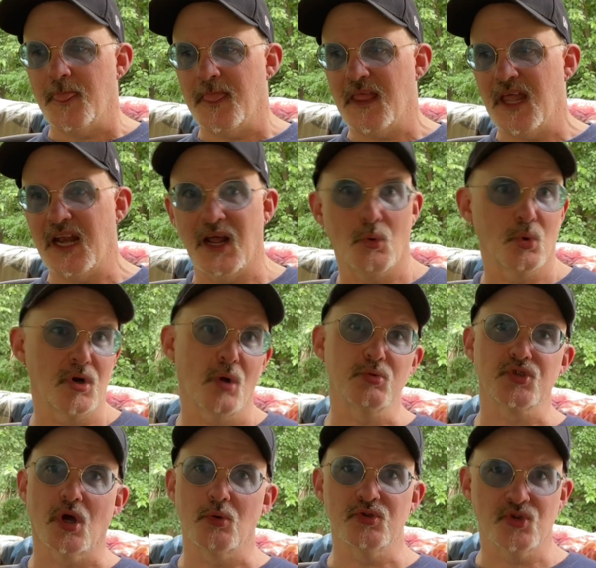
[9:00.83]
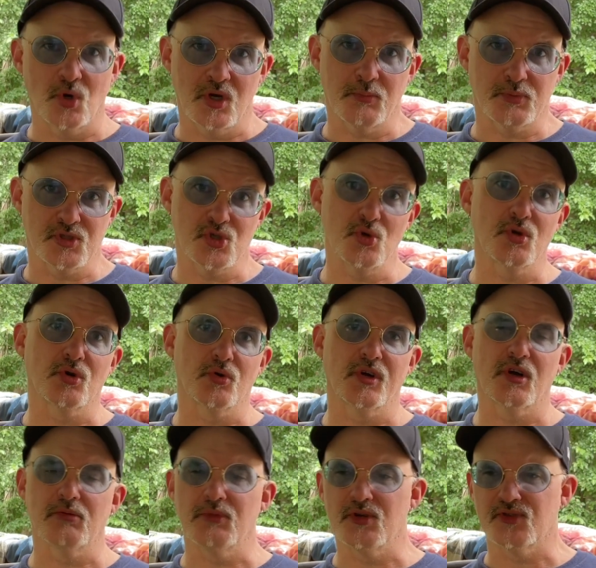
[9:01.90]
And I was always going to pursue a career
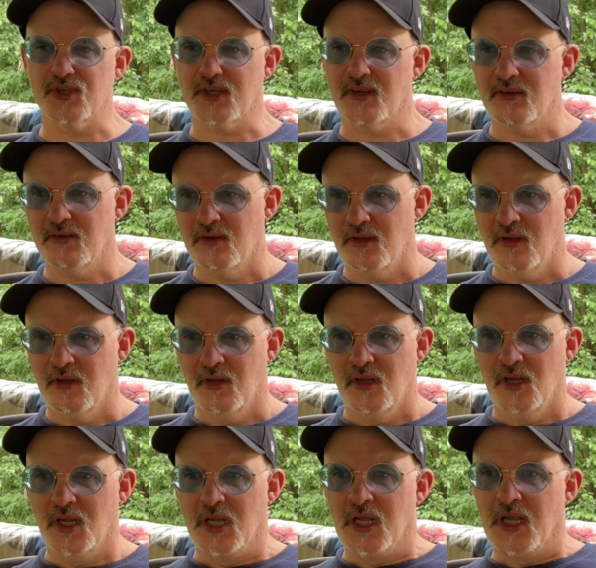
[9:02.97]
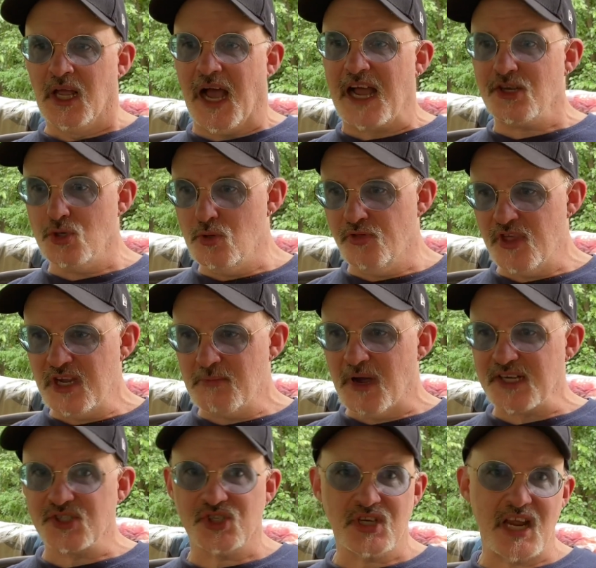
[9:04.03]
in music. I do think my
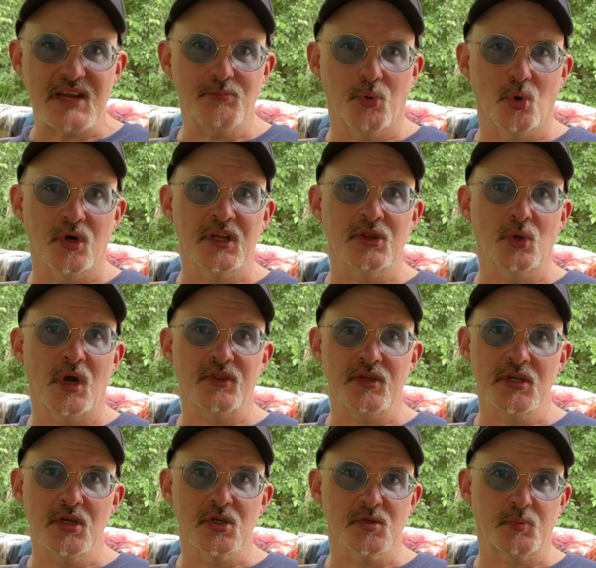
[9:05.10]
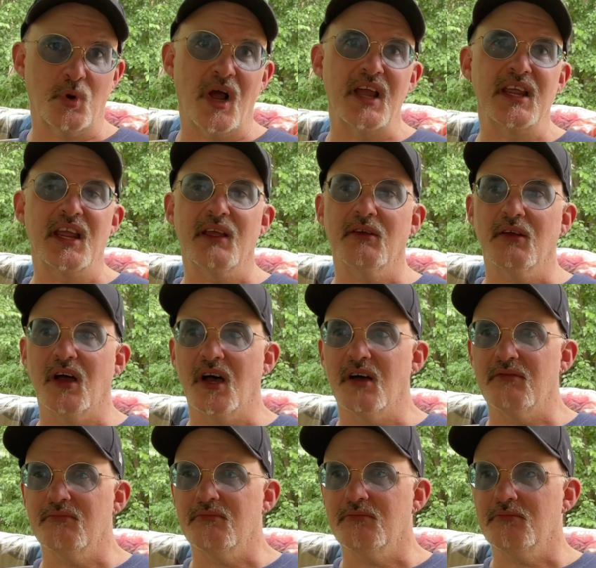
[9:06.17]
skateboarding throughout the years probably
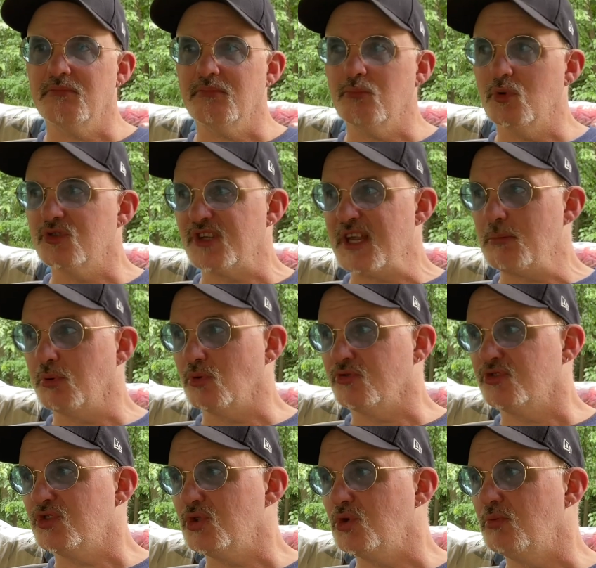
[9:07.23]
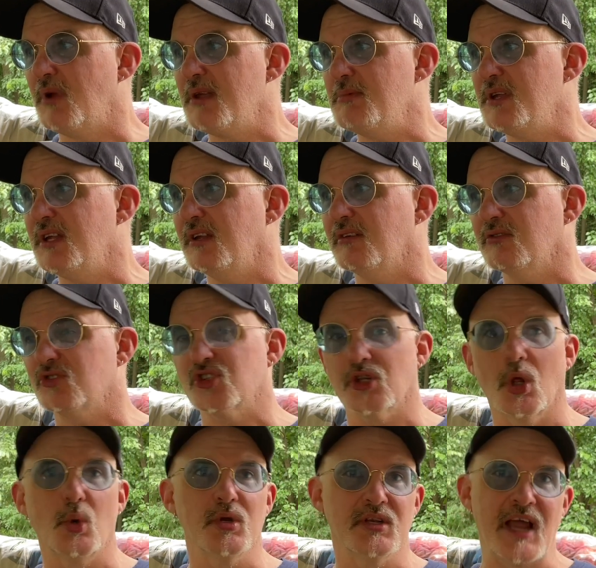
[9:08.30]
was able to maybe
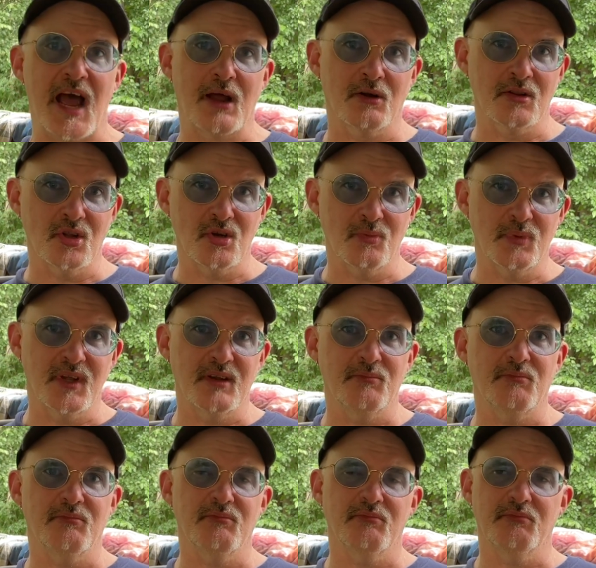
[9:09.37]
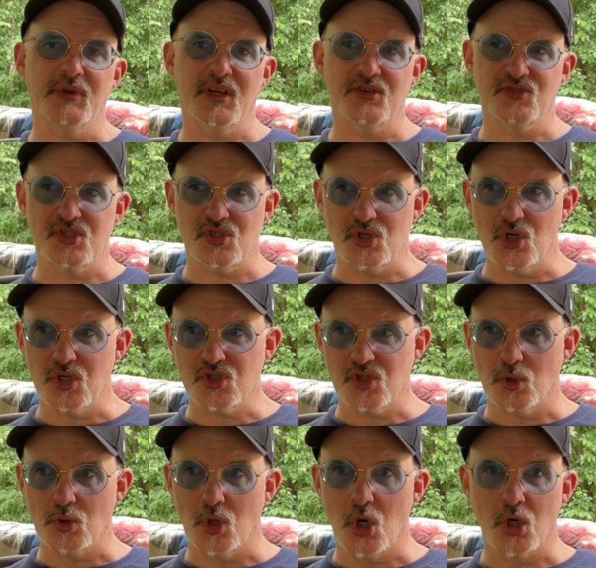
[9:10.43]
slow it down a little bit because it took so
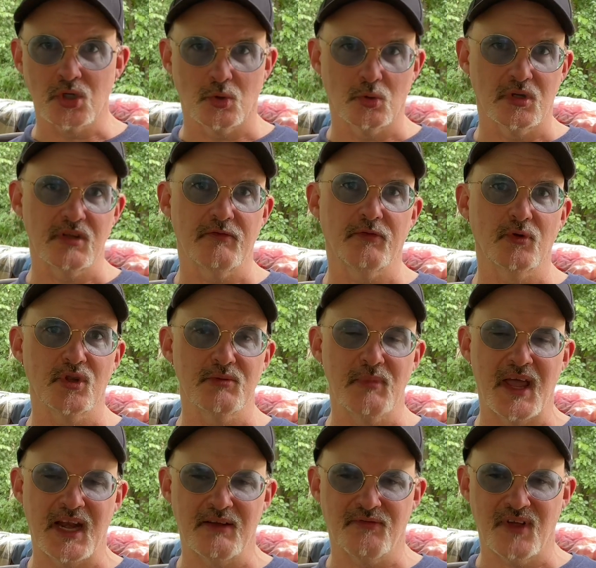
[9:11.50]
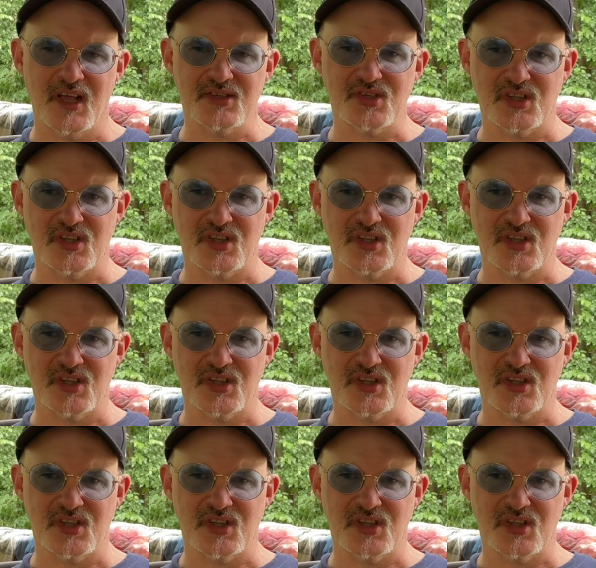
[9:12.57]
long to really fully manifest.